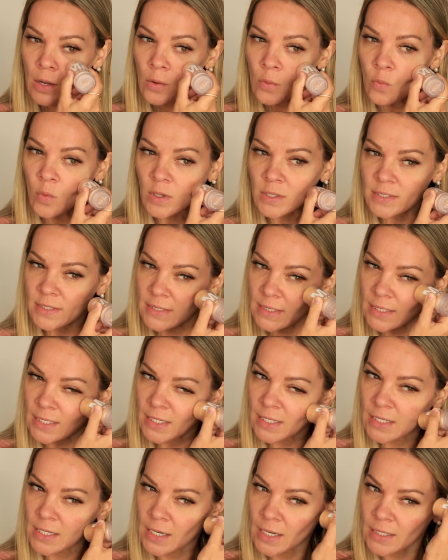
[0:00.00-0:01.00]
once they get
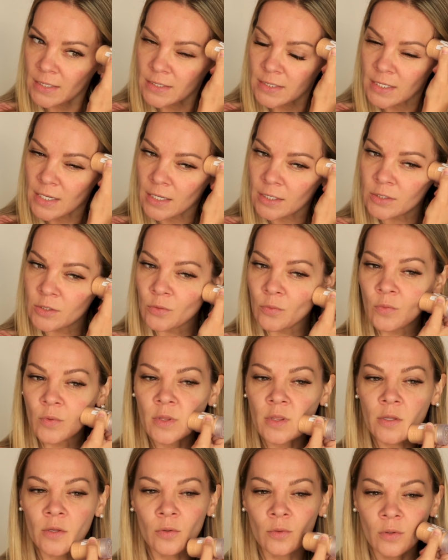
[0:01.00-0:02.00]
in contact
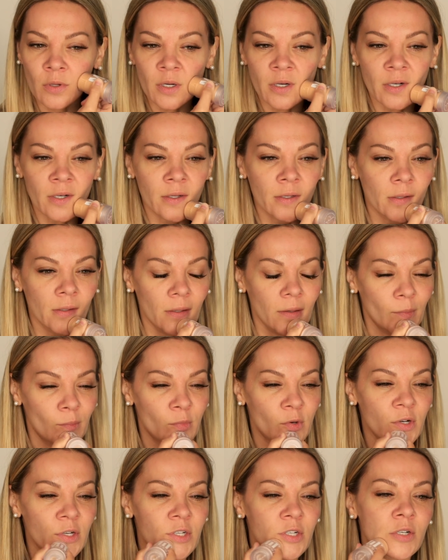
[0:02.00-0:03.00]
with your
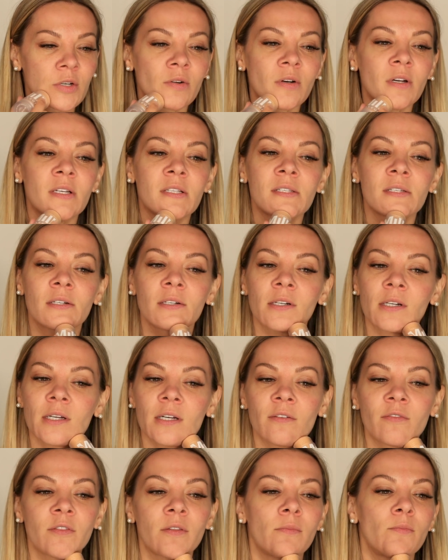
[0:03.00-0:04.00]
moisturizer,
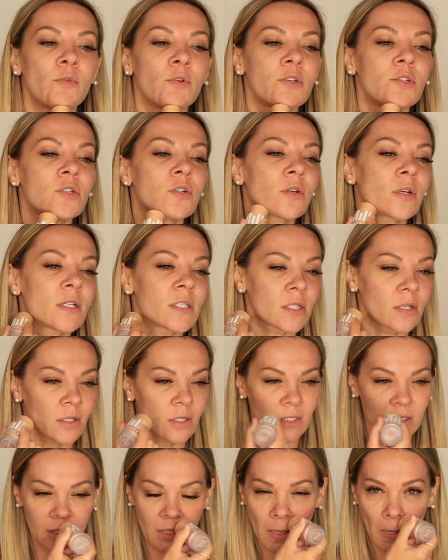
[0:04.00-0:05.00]
if the moisturizer
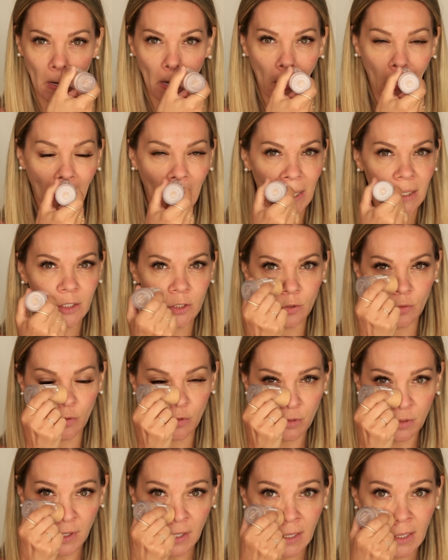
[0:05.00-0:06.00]
is too
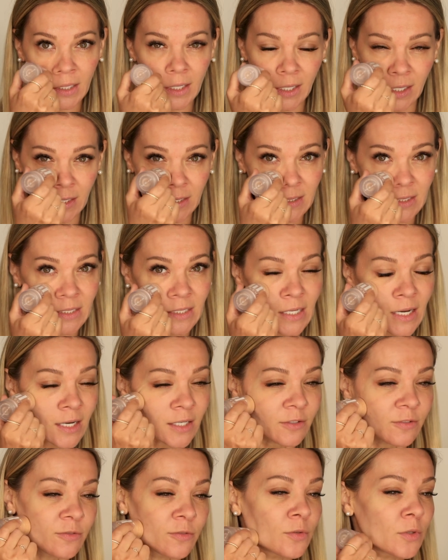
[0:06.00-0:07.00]
thick and it's
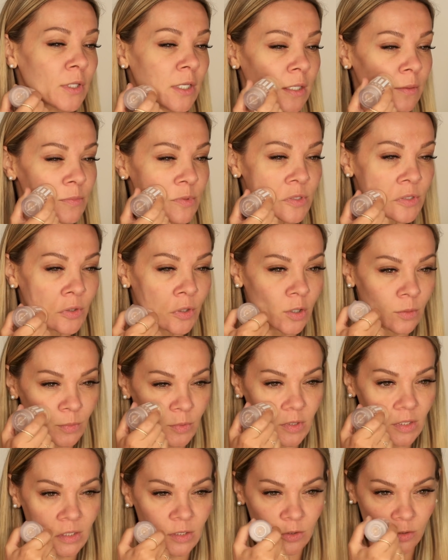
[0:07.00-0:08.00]
not fully absorbed
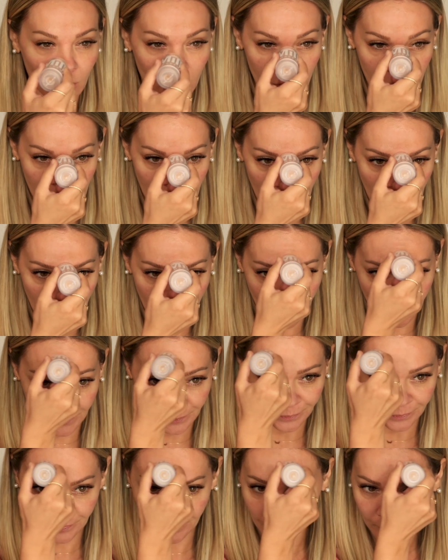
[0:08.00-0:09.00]
into your skin.
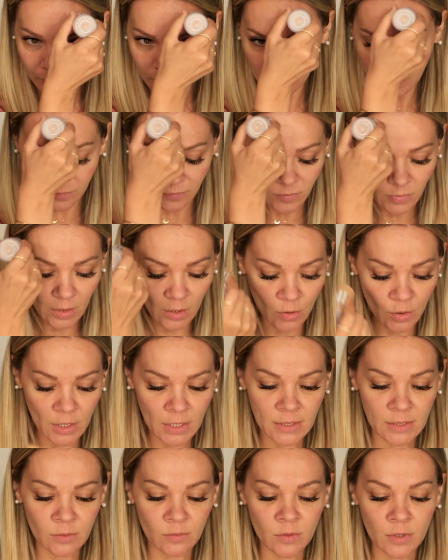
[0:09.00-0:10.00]
Okay,
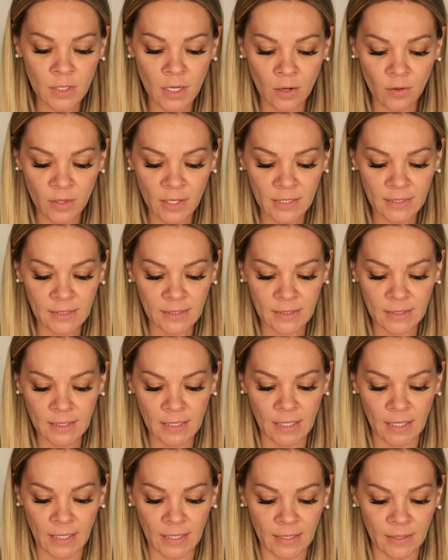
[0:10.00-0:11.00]
so now that's
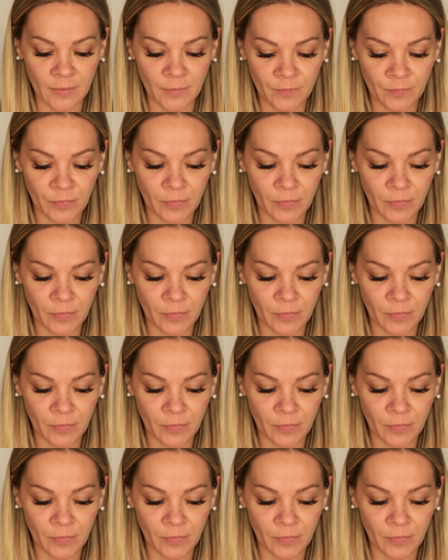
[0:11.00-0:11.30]
done,